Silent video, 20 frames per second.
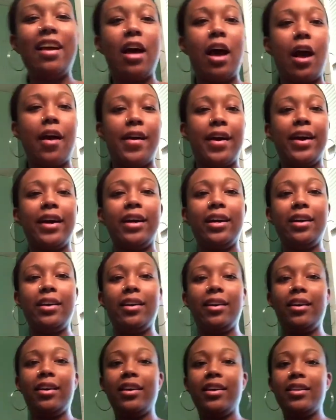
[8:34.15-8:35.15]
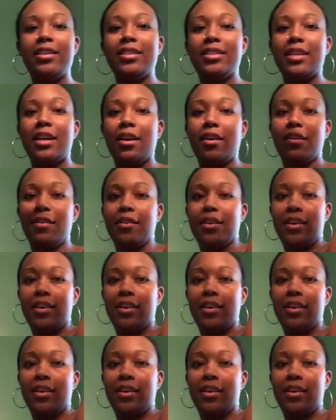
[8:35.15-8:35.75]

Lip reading: Alright, so,